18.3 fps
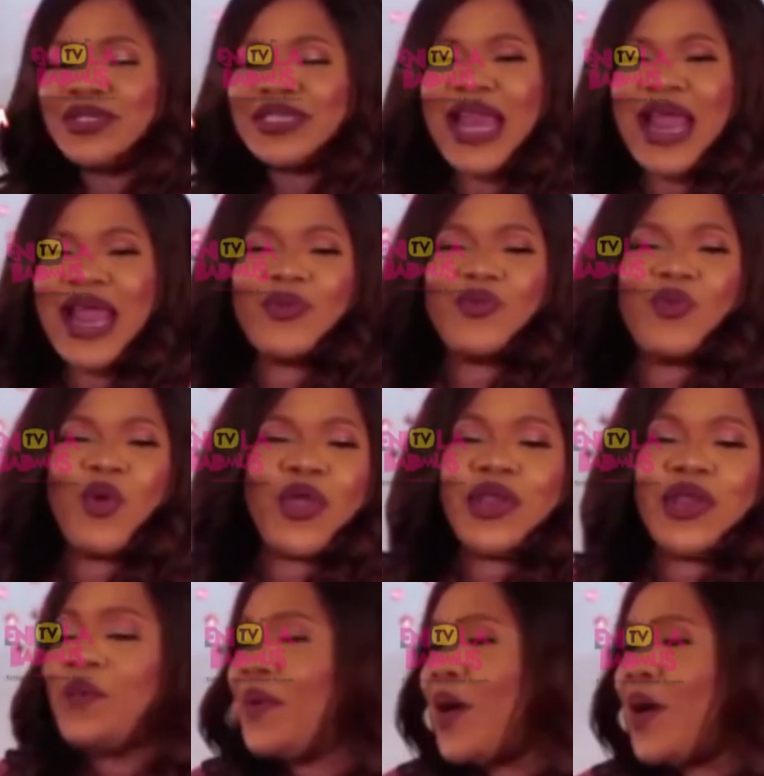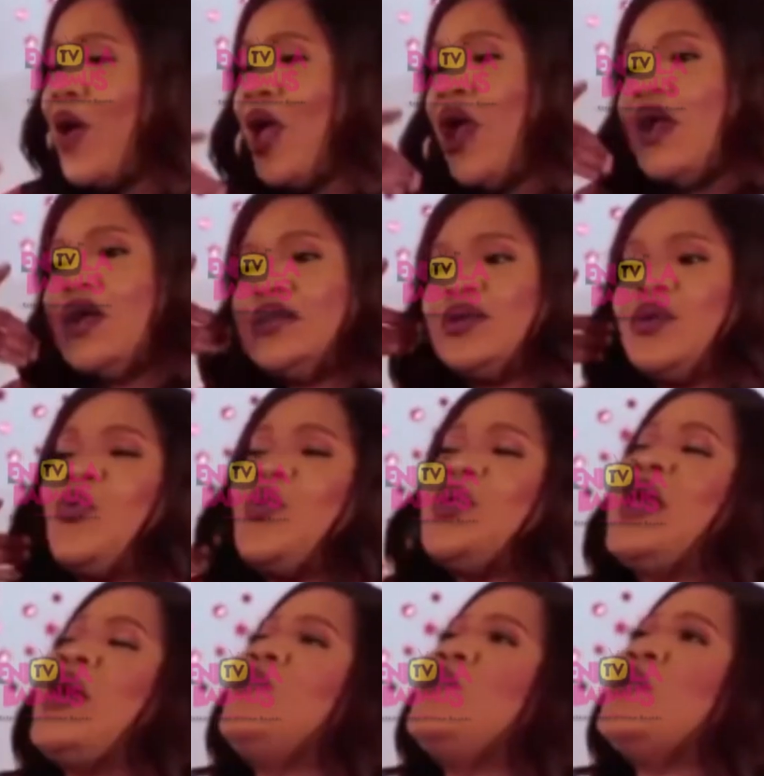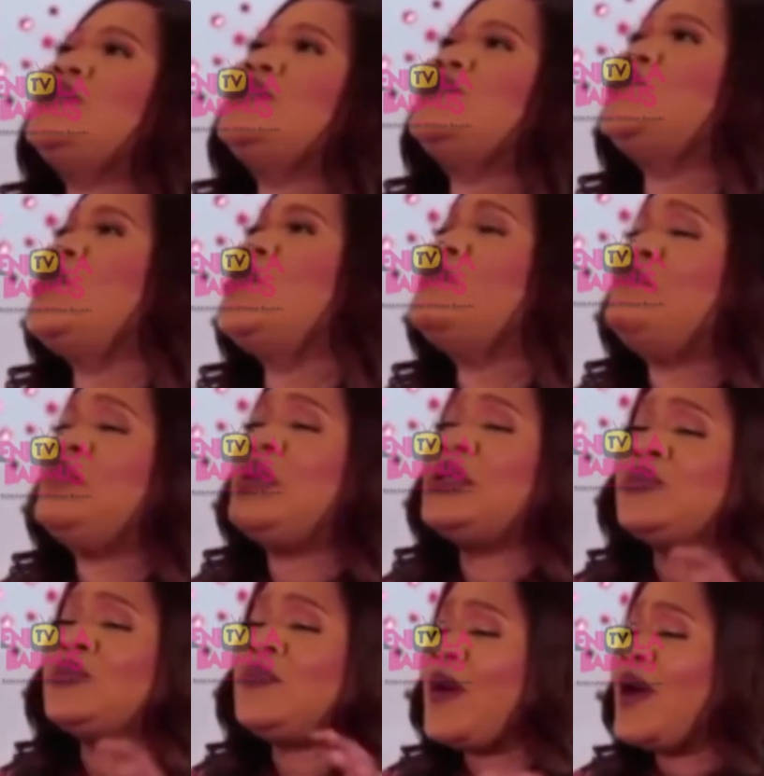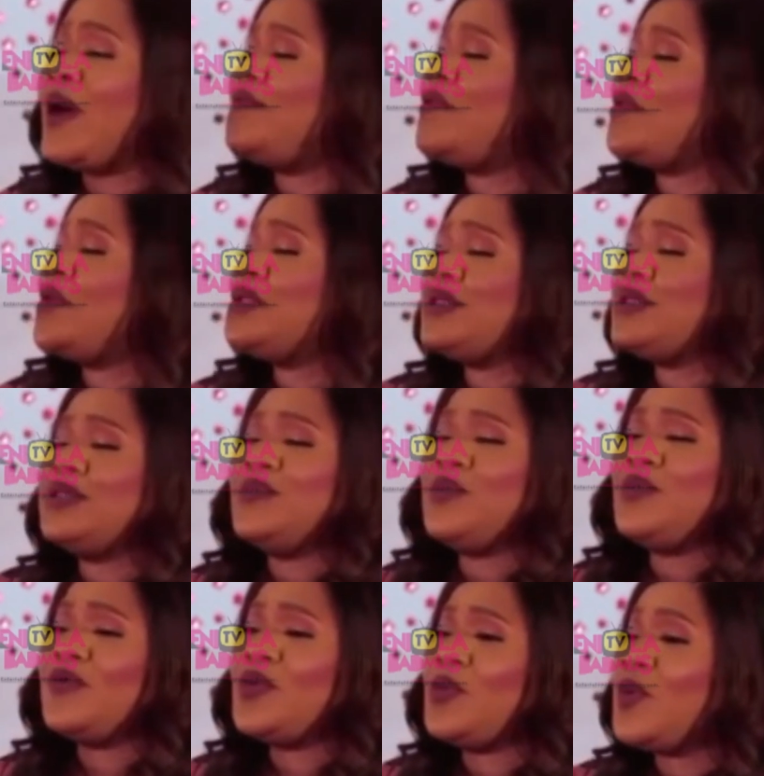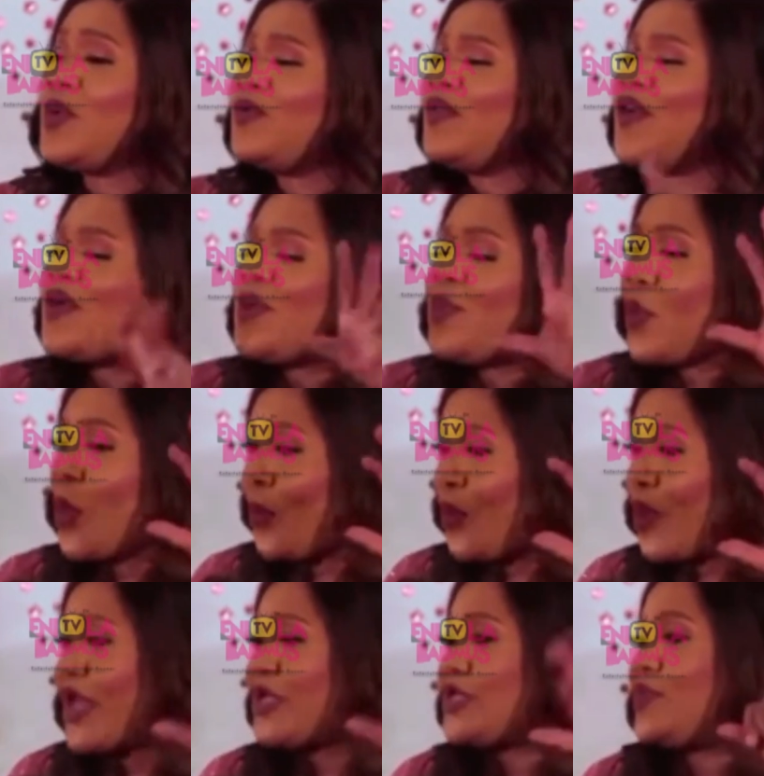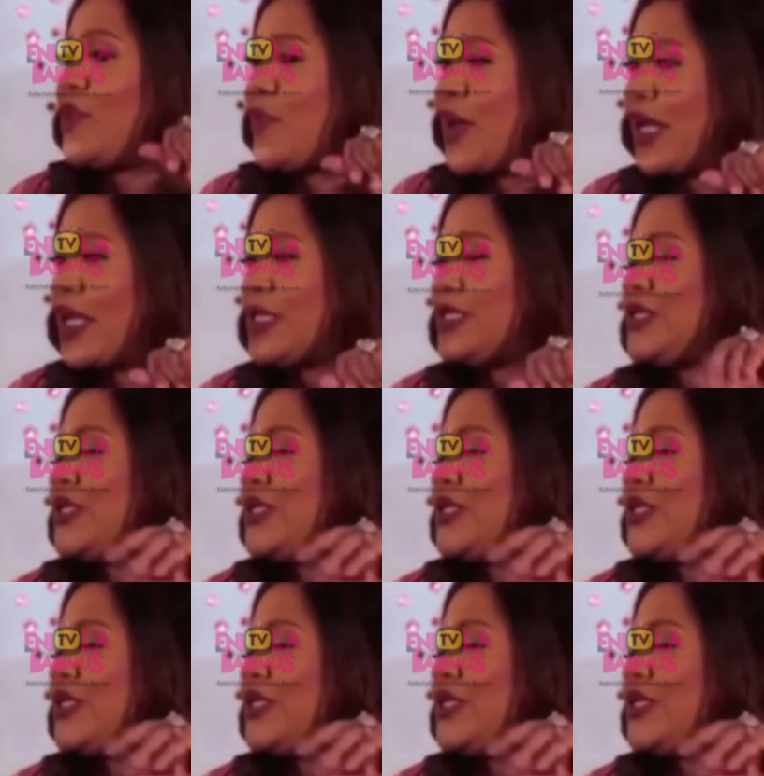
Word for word: So we now went to one big spot. I forgot the name of it, but very popular supermarket in Abuja, big.